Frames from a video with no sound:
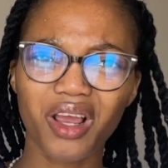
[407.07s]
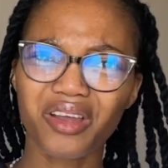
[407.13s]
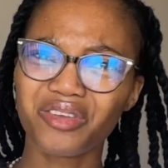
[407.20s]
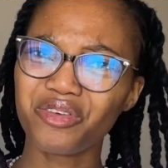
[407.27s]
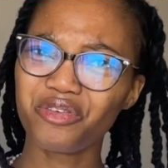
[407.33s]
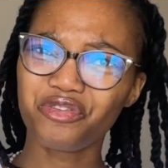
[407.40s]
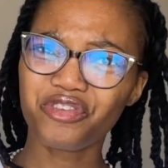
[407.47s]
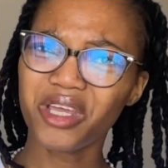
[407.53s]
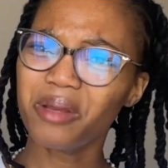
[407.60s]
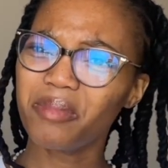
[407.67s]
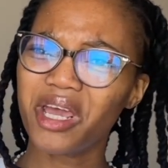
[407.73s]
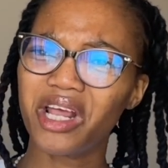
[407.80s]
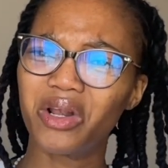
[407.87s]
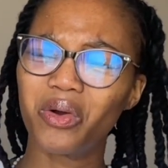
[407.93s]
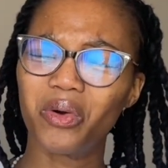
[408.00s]
you
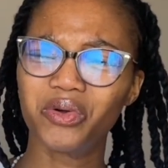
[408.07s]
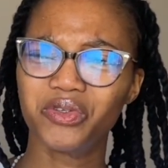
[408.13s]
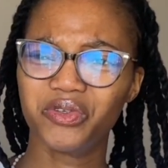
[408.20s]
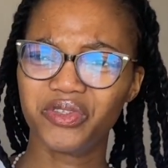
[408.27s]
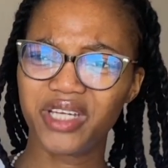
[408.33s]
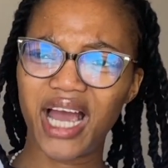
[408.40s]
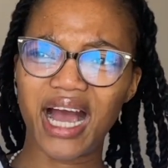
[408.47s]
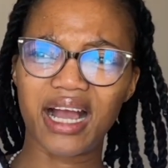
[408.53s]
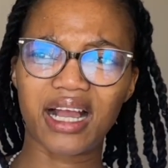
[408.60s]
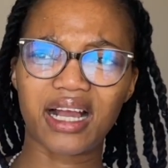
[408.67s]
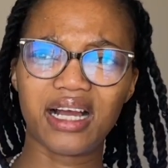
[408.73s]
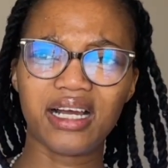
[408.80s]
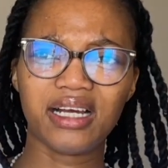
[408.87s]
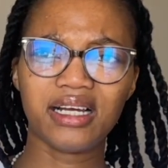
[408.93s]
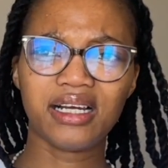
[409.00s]
female or you young.
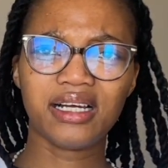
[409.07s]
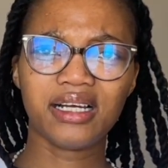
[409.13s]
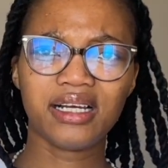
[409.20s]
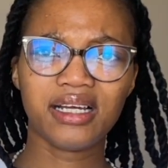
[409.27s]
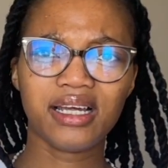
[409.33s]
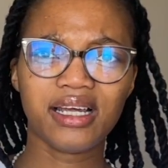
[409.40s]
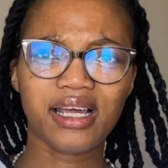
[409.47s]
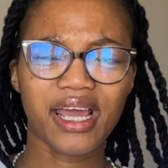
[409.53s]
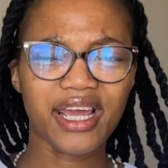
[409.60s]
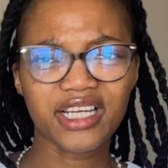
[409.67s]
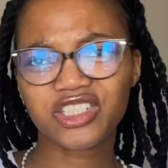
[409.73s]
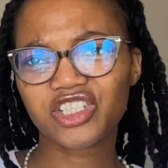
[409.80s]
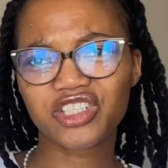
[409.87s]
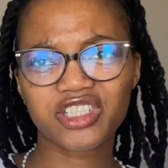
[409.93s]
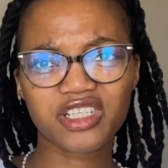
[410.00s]

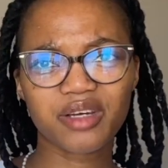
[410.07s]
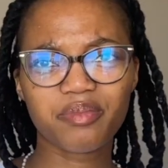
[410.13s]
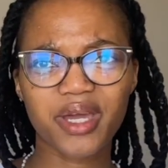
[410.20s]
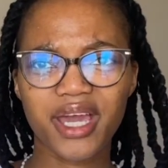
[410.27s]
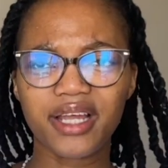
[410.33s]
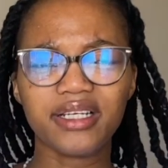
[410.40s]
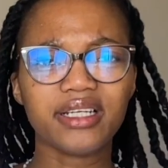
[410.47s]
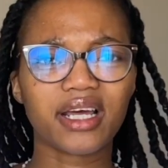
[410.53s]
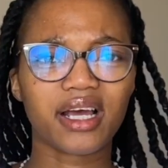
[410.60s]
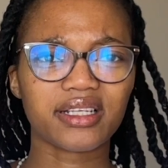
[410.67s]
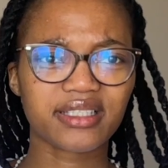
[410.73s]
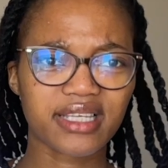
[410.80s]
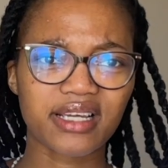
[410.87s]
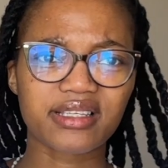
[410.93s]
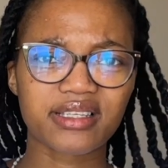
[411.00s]
Ageism and
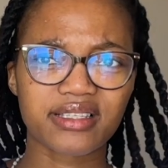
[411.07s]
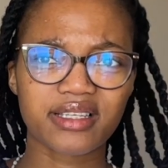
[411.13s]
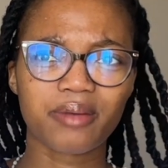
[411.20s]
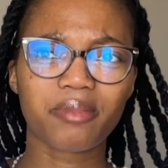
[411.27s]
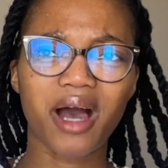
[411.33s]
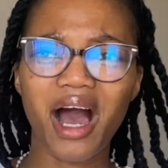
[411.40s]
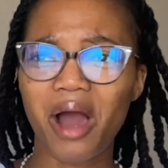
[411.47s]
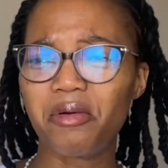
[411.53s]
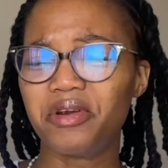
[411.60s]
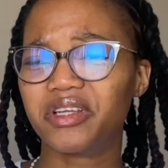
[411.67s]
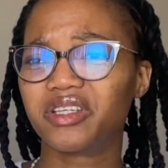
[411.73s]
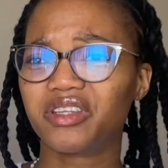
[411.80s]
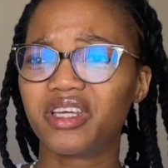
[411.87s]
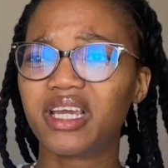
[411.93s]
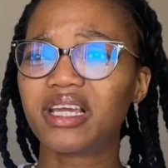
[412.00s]
sexism are a
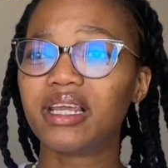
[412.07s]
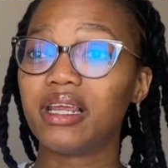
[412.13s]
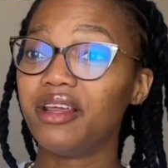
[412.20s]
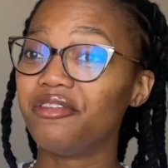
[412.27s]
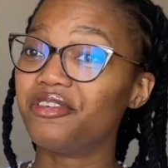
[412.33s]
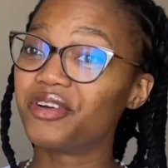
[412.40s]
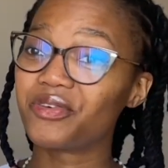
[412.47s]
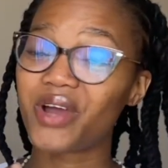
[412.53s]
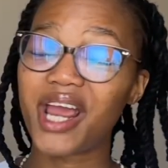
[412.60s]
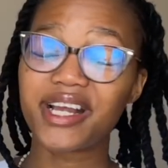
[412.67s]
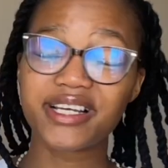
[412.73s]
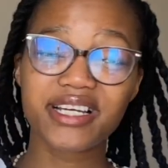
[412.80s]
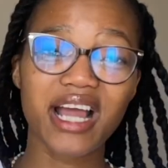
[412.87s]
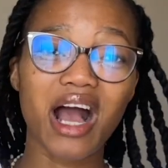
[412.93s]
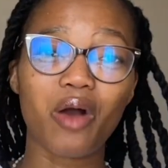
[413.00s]
thing even
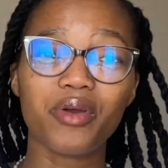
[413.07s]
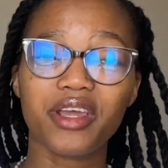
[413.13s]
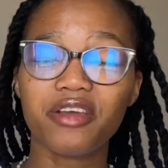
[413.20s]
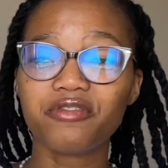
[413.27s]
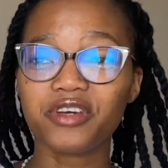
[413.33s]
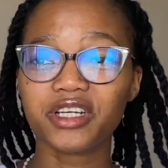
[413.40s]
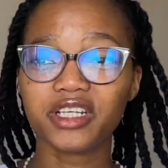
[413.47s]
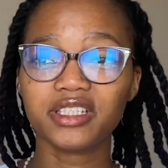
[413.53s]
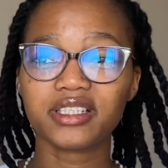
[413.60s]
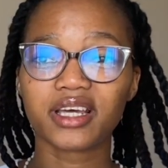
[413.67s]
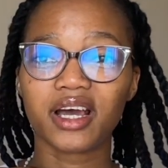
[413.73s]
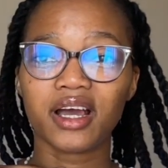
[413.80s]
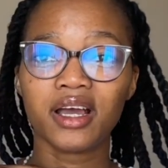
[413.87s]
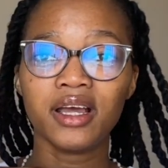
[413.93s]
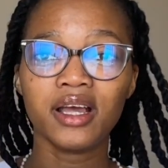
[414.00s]
right now, even in
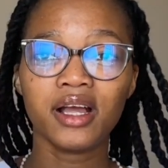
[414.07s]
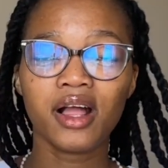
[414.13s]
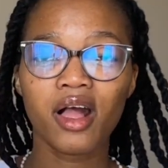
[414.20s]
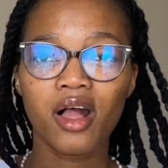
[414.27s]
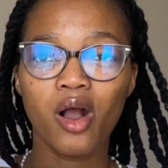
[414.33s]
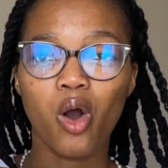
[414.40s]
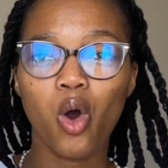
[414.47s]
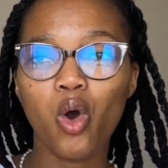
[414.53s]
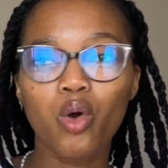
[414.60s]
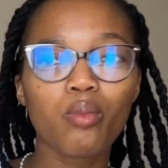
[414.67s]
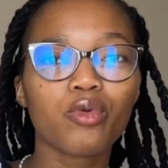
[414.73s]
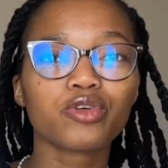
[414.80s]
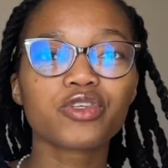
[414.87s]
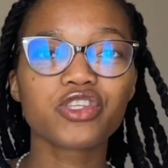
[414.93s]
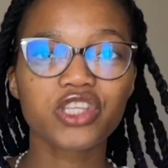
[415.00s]
the
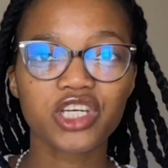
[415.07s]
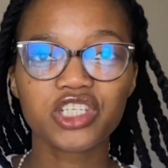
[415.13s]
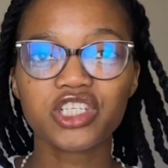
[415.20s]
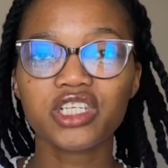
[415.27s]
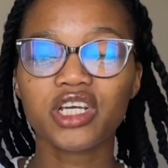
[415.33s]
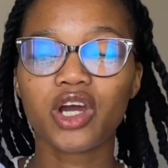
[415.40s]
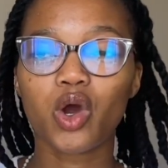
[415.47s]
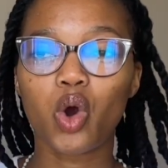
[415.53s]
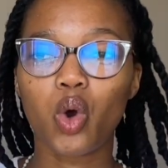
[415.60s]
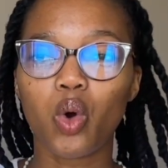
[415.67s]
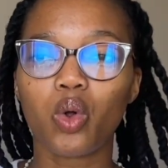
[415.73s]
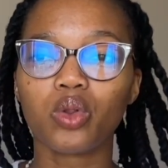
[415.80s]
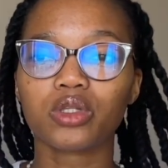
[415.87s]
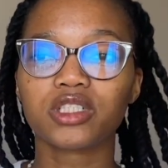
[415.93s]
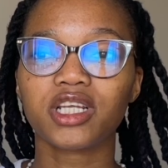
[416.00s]
almost
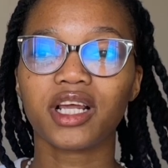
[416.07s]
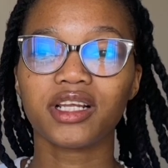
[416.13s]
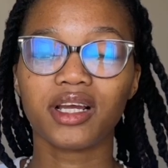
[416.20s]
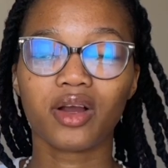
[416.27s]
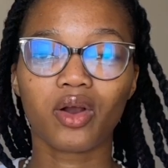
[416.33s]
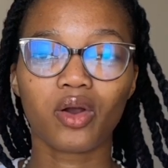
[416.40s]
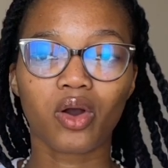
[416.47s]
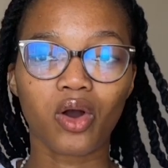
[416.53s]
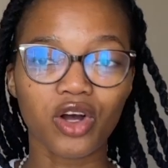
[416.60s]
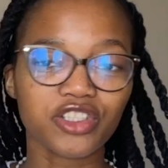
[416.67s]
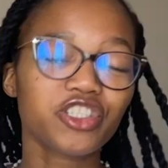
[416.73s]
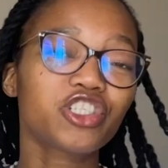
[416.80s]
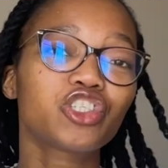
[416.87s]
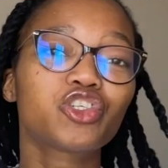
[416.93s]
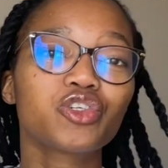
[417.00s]
30-year-old
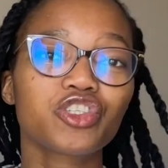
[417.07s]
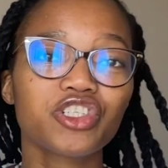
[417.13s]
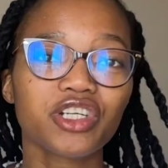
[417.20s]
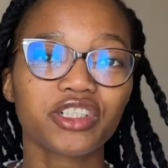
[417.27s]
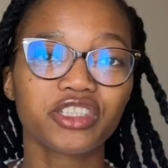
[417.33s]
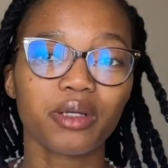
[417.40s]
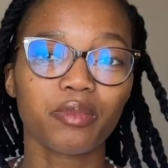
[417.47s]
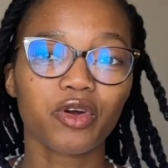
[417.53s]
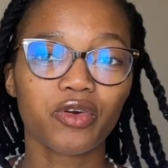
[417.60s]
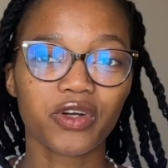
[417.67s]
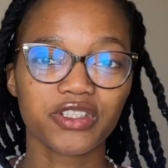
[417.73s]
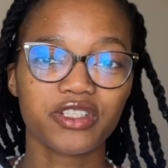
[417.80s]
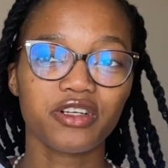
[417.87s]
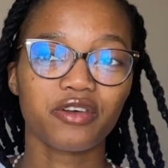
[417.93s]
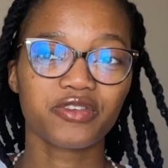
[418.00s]
constitutional
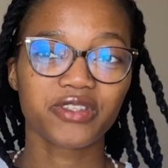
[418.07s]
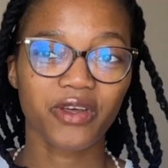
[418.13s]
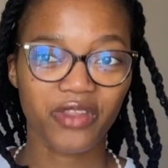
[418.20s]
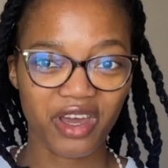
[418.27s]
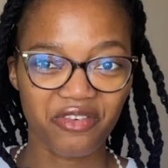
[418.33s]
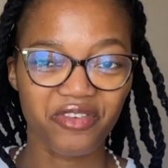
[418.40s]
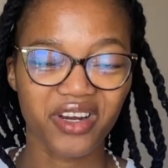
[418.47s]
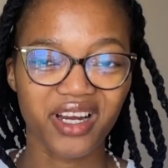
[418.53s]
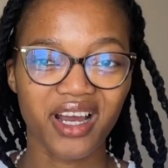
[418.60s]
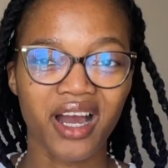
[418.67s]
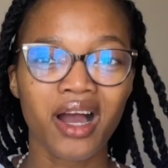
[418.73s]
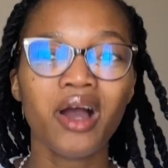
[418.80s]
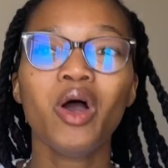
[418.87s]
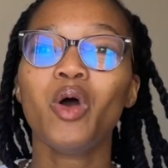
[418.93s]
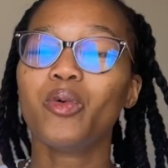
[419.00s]
democracy of South
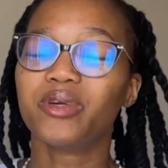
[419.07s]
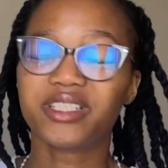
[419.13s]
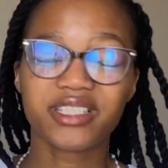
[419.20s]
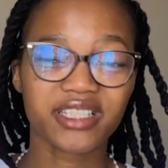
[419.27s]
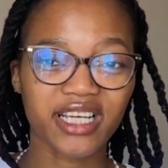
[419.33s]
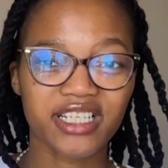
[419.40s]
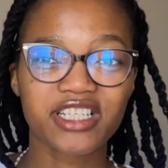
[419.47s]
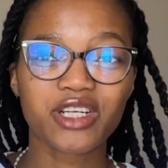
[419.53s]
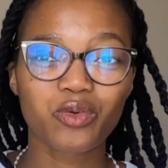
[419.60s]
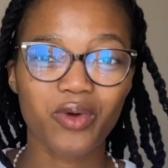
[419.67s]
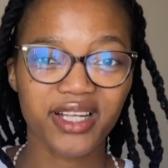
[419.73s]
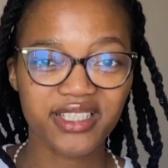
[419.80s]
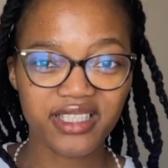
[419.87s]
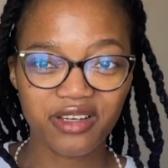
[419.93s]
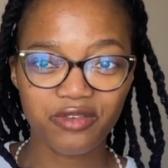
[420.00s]
Africa with section
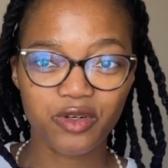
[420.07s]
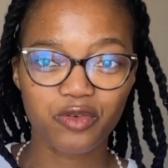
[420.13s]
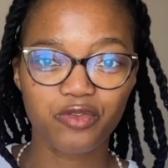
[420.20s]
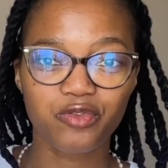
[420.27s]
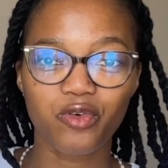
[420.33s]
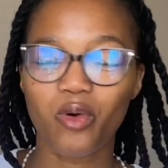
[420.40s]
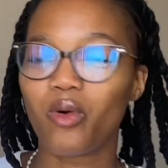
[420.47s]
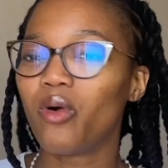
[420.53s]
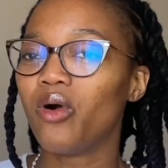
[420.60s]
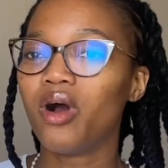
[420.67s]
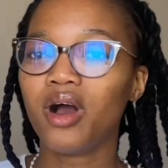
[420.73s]
174